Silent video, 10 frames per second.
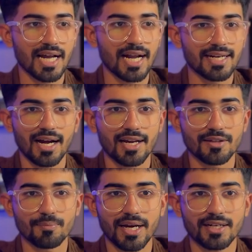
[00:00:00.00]
and
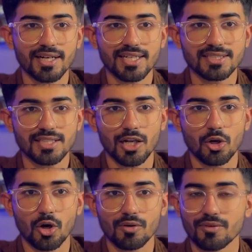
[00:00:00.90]
Iron Paradise
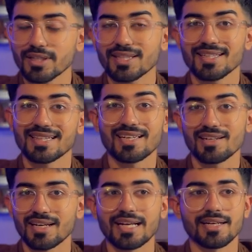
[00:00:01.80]
along with their
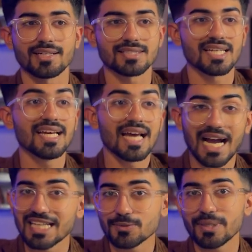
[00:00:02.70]
ratings
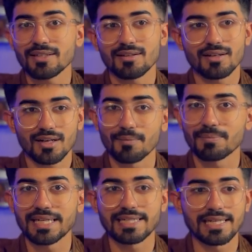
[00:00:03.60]
has been
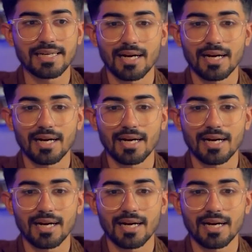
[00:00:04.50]
completely